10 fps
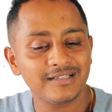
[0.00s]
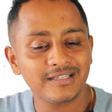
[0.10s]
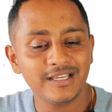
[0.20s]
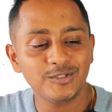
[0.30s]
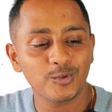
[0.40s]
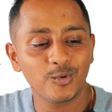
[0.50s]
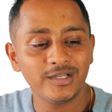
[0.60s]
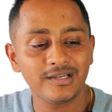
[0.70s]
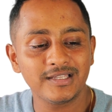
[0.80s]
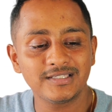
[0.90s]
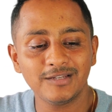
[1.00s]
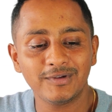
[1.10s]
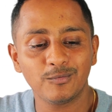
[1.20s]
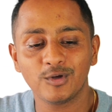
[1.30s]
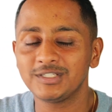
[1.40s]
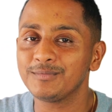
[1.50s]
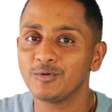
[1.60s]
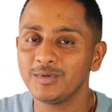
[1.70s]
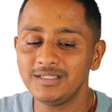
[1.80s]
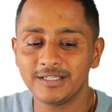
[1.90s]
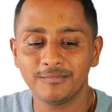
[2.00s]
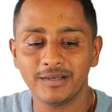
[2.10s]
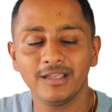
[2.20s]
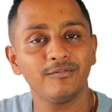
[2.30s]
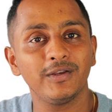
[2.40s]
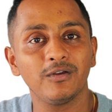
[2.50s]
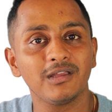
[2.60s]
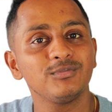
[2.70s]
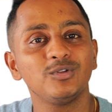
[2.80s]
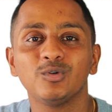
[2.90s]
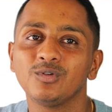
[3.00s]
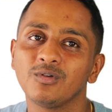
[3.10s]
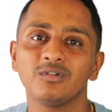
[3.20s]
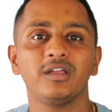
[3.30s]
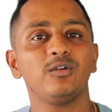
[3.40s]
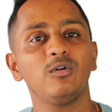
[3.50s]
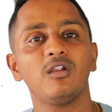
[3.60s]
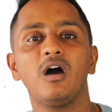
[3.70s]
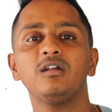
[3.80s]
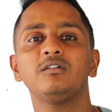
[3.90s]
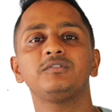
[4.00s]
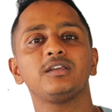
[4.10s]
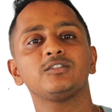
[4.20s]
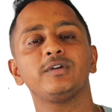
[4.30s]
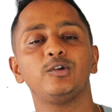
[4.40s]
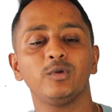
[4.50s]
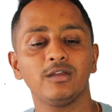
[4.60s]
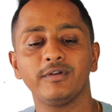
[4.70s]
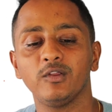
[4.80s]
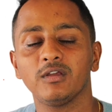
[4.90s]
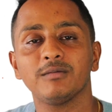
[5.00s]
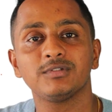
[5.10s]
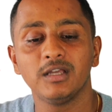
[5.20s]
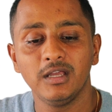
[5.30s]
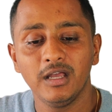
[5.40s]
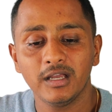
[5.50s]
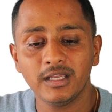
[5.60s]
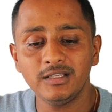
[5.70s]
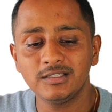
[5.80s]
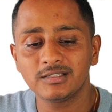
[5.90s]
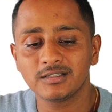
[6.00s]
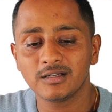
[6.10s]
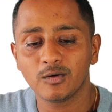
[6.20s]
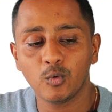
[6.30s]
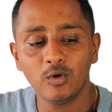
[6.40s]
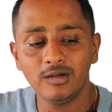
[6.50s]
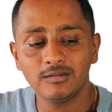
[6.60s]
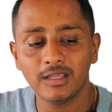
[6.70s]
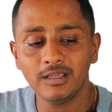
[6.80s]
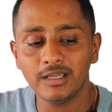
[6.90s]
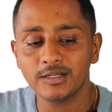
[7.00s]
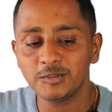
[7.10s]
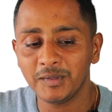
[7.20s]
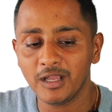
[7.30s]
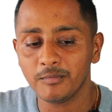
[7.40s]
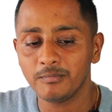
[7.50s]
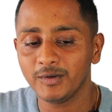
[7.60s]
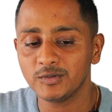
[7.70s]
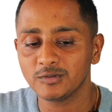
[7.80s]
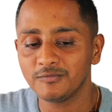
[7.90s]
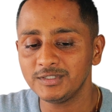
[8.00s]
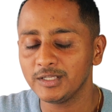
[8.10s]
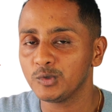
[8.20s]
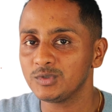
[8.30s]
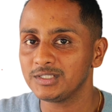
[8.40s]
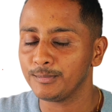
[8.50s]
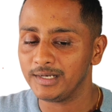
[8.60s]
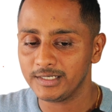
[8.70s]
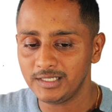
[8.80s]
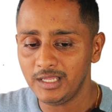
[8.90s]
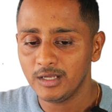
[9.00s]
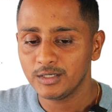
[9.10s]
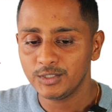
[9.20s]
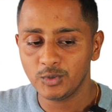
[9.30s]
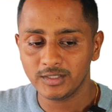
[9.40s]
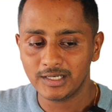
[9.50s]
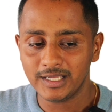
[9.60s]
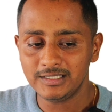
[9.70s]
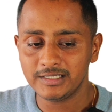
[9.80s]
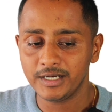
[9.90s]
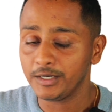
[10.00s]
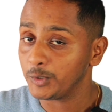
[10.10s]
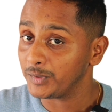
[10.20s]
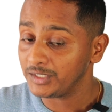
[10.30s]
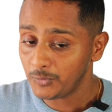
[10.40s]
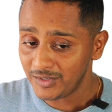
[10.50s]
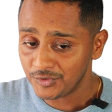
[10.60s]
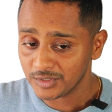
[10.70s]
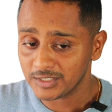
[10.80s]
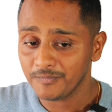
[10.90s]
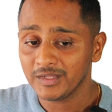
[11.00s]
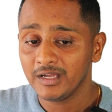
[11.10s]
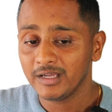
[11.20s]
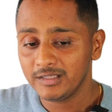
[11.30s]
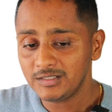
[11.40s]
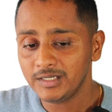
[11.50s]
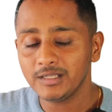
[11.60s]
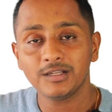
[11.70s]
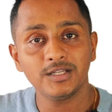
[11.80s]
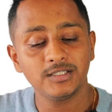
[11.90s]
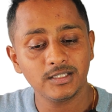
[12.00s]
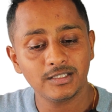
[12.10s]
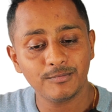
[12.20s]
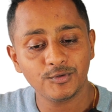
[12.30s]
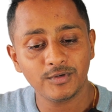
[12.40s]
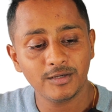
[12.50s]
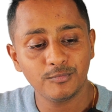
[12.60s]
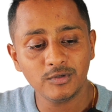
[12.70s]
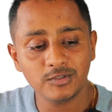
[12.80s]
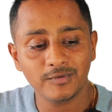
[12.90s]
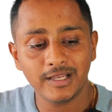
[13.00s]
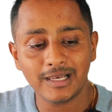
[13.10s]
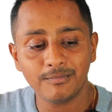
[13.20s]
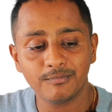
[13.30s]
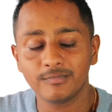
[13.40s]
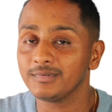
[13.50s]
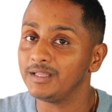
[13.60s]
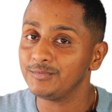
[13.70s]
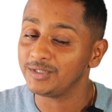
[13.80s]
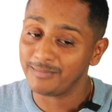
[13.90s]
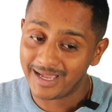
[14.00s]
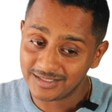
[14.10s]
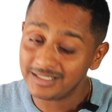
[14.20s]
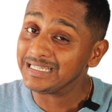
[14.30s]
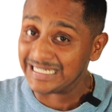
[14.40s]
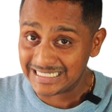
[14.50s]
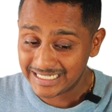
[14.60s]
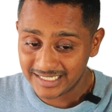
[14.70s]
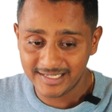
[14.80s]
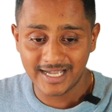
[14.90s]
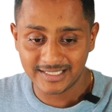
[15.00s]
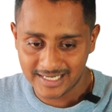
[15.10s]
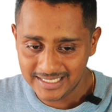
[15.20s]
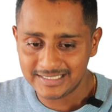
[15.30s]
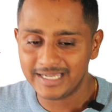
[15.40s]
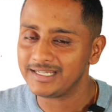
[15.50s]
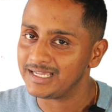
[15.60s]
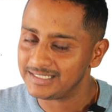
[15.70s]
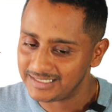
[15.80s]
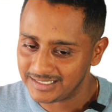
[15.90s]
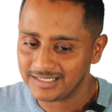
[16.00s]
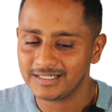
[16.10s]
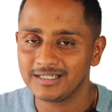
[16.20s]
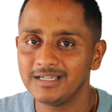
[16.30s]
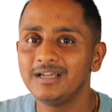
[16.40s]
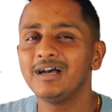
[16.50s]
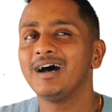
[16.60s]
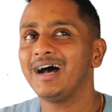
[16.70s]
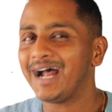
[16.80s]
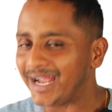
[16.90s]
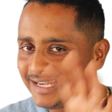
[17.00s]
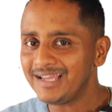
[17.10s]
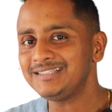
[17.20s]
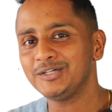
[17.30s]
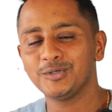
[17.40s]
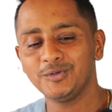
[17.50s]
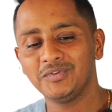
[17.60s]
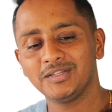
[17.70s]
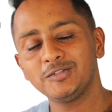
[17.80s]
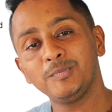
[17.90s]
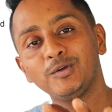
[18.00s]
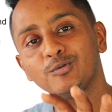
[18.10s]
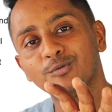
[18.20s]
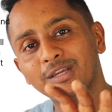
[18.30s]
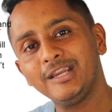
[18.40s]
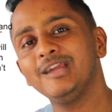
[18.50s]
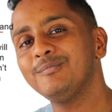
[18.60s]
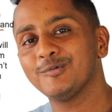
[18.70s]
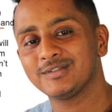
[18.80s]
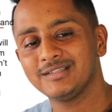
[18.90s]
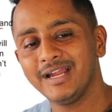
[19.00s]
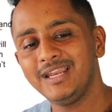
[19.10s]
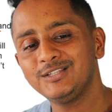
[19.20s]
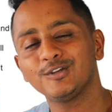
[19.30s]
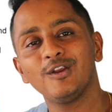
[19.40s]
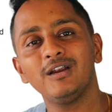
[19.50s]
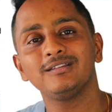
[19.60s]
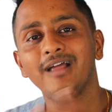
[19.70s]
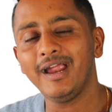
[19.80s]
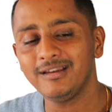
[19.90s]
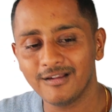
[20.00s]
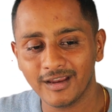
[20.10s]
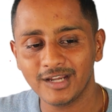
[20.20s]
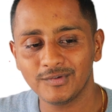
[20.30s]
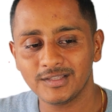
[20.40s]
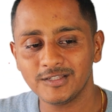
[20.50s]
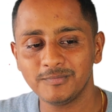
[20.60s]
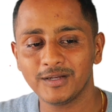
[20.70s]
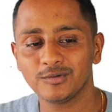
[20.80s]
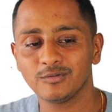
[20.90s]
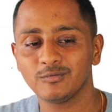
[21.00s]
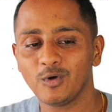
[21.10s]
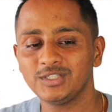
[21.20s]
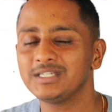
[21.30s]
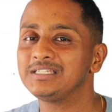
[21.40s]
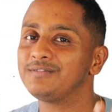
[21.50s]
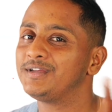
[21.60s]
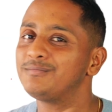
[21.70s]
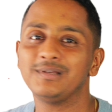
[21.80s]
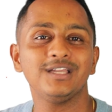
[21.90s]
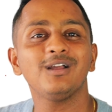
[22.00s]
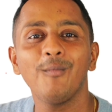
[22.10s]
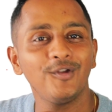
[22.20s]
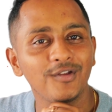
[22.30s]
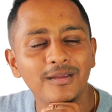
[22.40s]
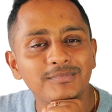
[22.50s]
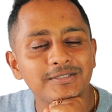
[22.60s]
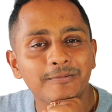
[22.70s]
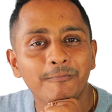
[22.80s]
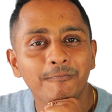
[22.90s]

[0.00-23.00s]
that kids only listen while watching movies and playing video games. No. They do a lot of things while doing video games. Kids won't think and speak up, because of which they lose the ability to analyze and interpret the questions. Instead, encouraging them to read books will help them to imagine, create idea, analyze and answer. Ideas are good with respect to reading books. Ideas are not that great with respect to watching TV and playing computer games.